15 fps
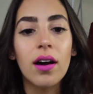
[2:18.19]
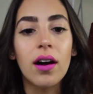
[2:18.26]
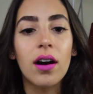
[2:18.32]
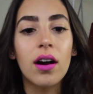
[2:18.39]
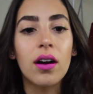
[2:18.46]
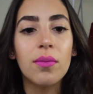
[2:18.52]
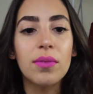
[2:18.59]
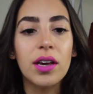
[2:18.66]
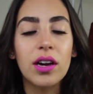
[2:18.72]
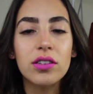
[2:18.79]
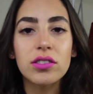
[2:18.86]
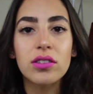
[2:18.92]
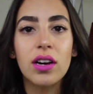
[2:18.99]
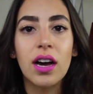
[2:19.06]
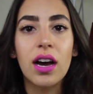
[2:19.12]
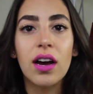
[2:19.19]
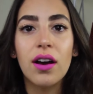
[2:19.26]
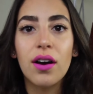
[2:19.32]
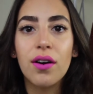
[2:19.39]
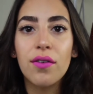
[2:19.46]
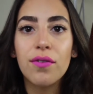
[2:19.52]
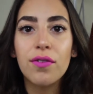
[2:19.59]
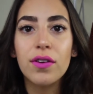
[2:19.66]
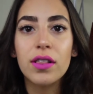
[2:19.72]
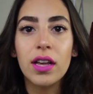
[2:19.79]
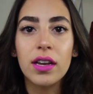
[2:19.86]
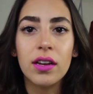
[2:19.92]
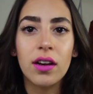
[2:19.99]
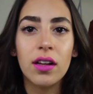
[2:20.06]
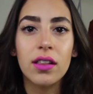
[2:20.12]
They also have
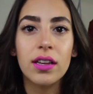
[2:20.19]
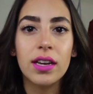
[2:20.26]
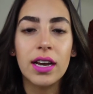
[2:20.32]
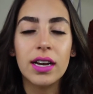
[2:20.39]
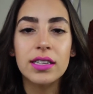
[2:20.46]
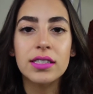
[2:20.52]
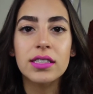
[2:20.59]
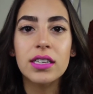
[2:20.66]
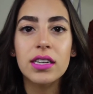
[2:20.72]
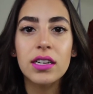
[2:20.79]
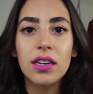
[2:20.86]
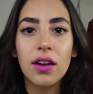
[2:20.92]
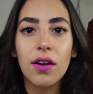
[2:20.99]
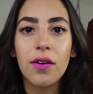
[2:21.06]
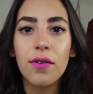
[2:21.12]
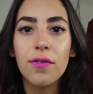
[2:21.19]
glycolic acid